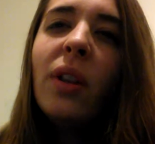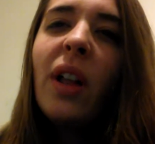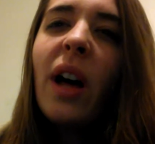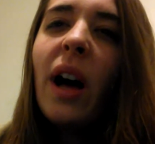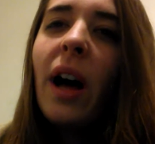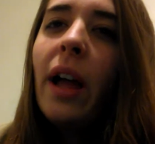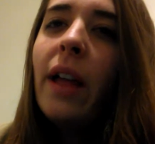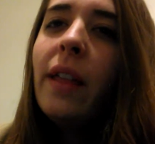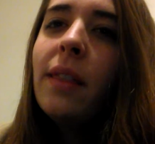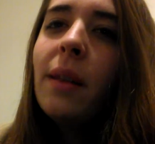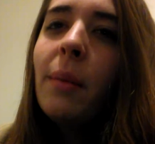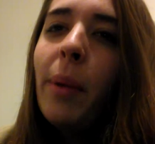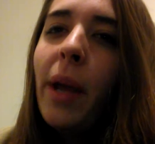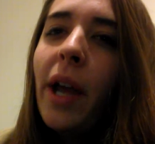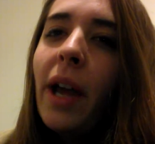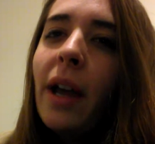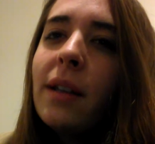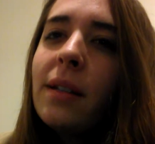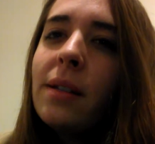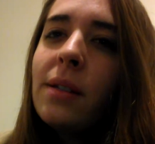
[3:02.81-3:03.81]
lot in the
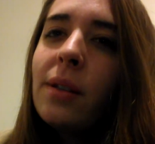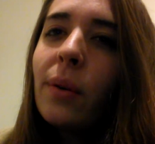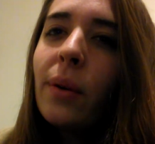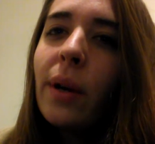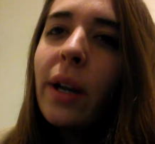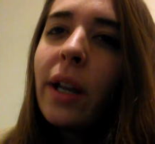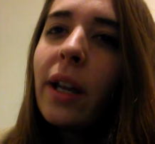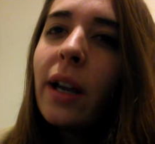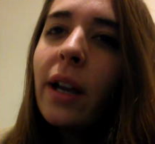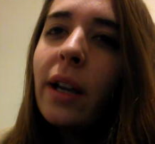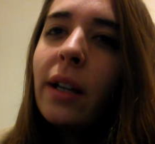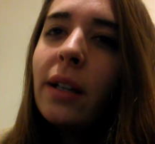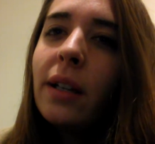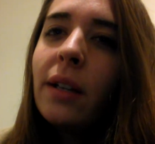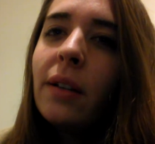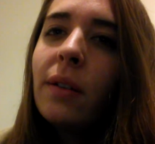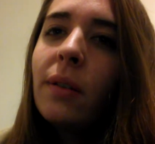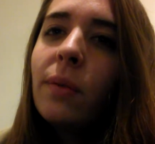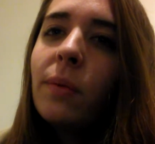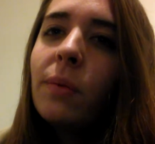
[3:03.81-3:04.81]
past, so I
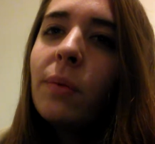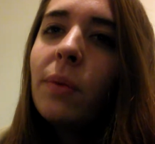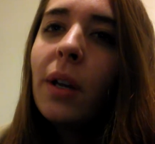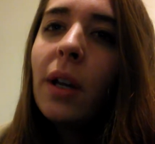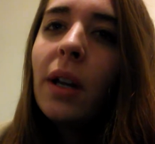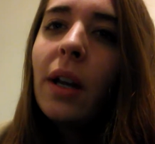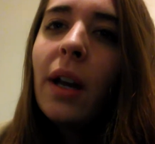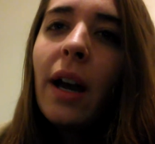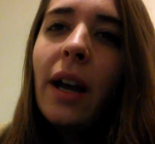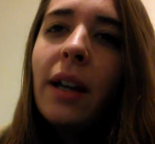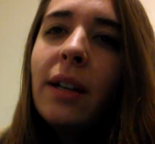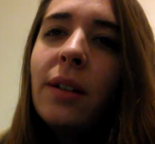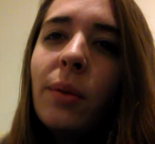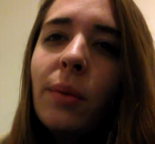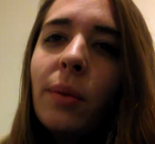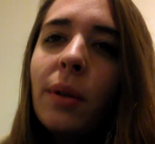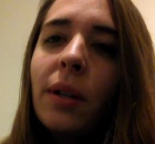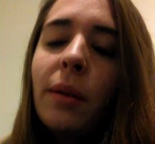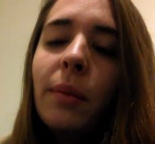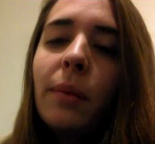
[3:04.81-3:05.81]

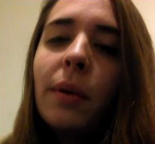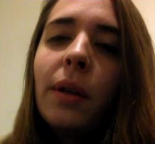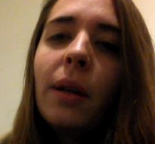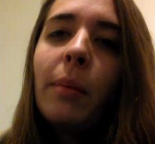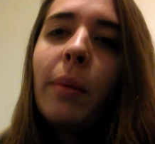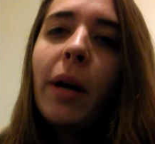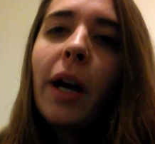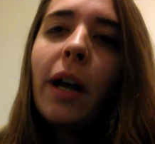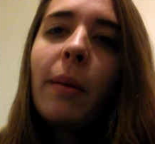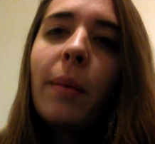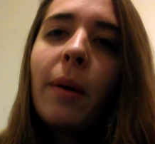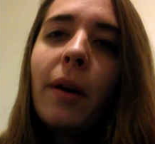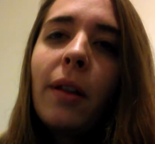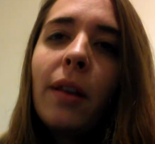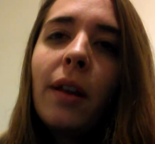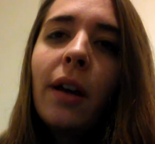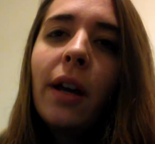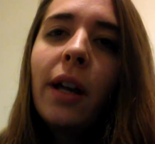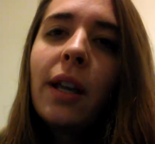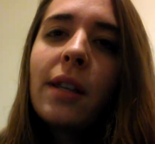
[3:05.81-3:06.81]
don't really want to buy them
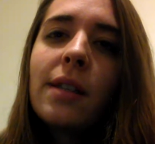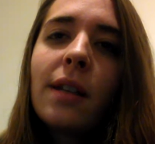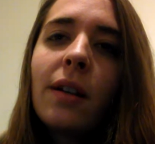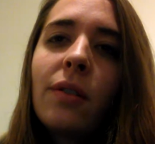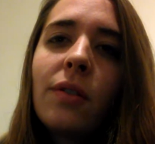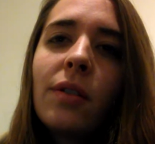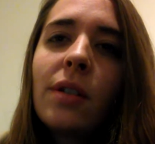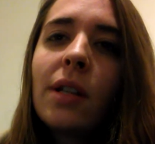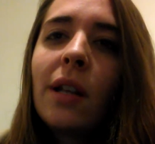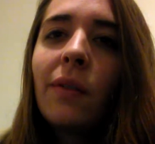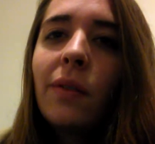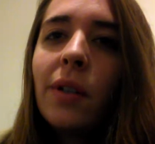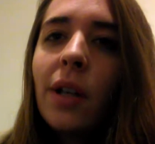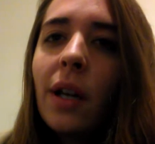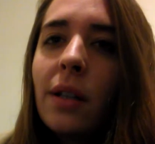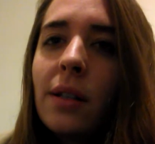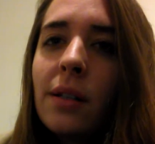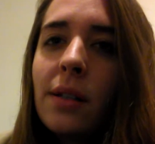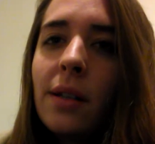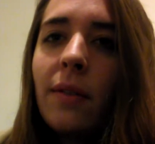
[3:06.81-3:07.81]
online because then I'll just have
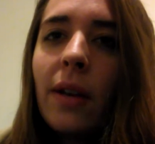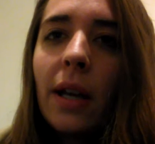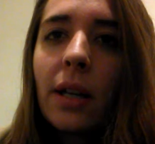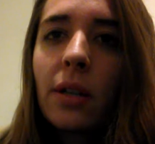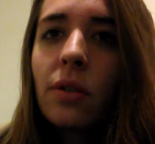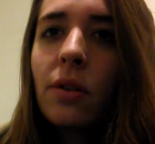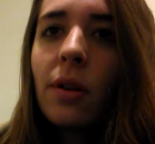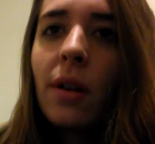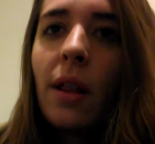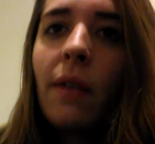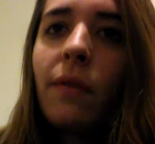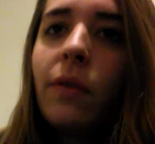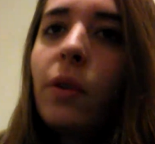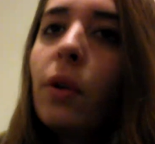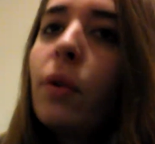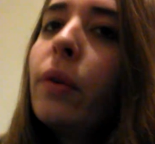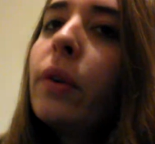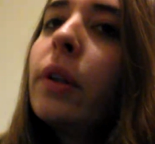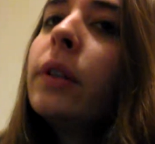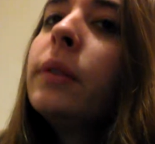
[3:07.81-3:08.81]
tons of extra left
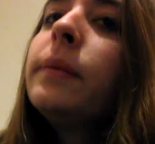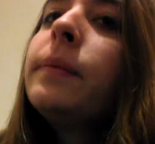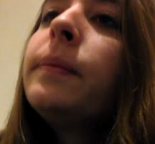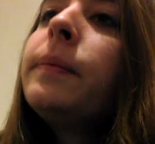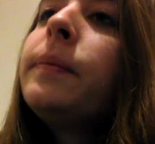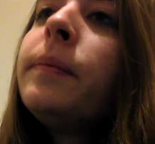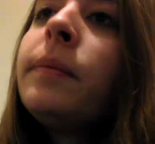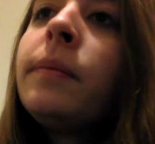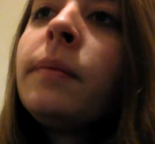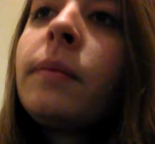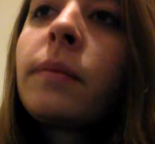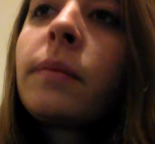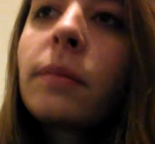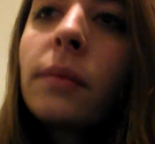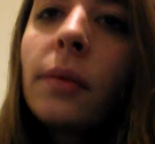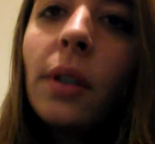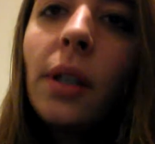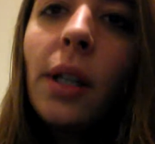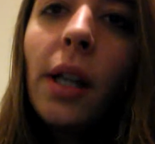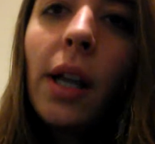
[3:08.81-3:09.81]
over.
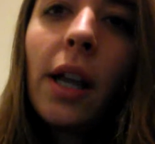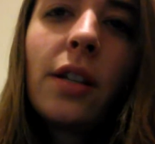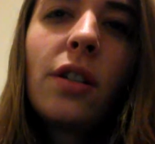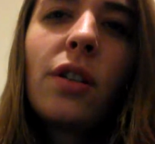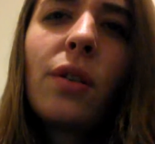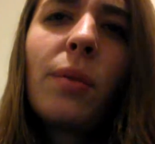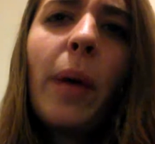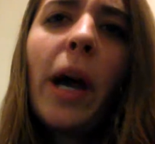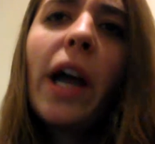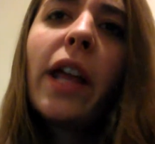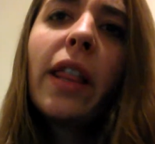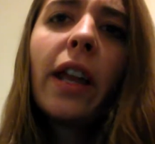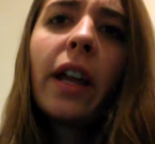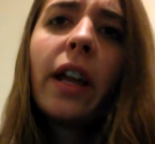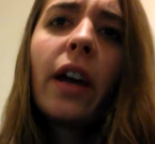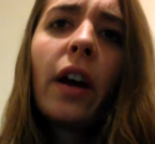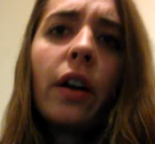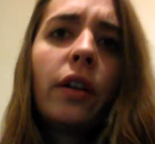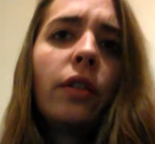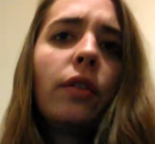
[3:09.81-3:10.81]
Because you buy
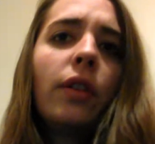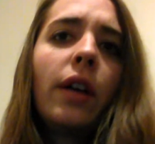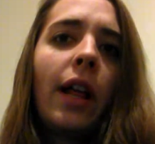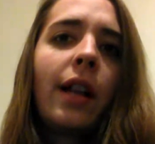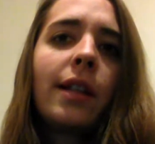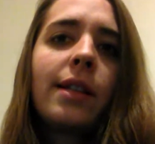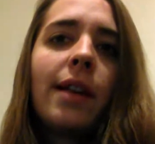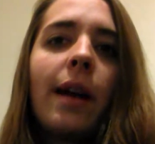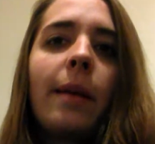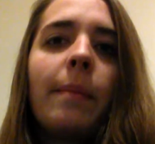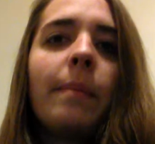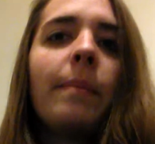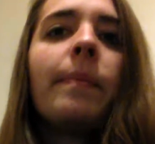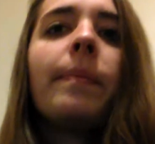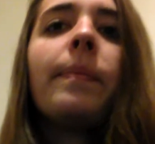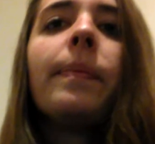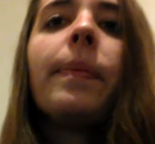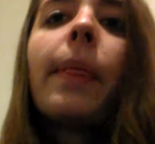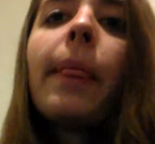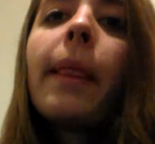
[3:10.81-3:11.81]
like 100 at a time.
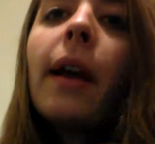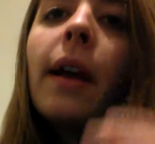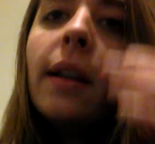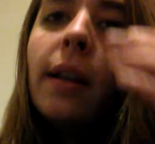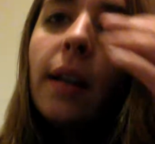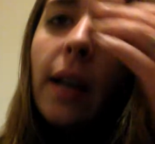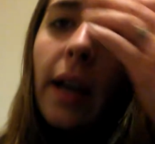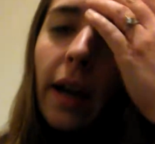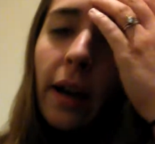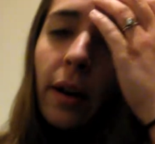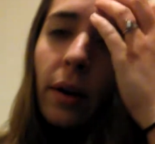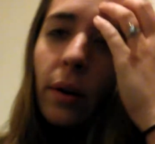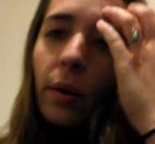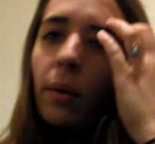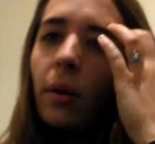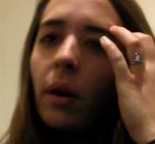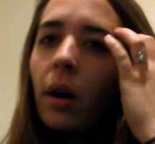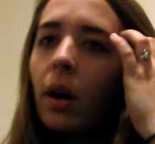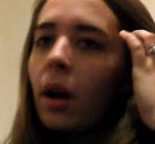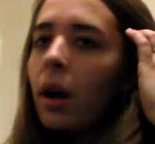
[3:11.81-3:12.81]

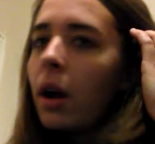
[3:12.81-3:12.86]
Now,